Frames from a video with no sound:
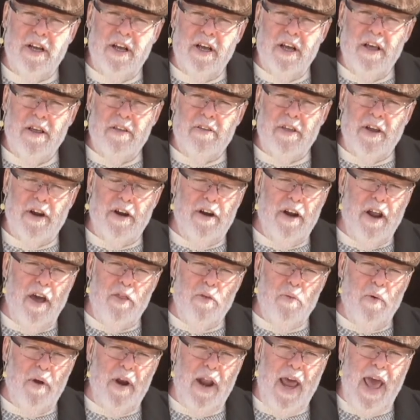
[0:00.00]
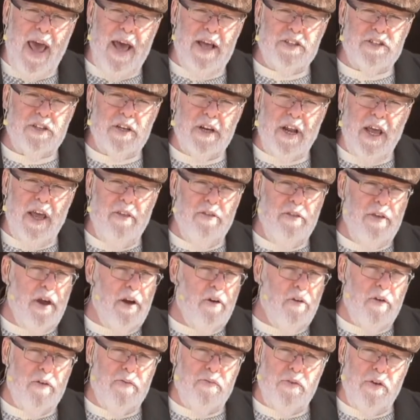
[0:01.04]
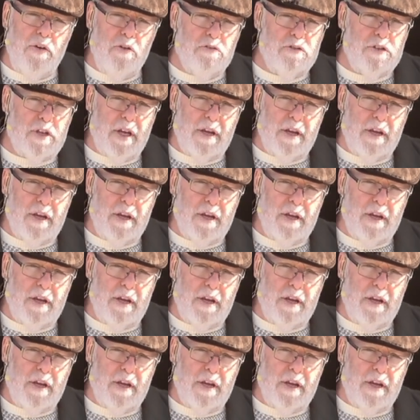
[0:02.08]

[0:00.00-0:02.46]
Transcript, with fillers: that another one hasn't, and they're refusing.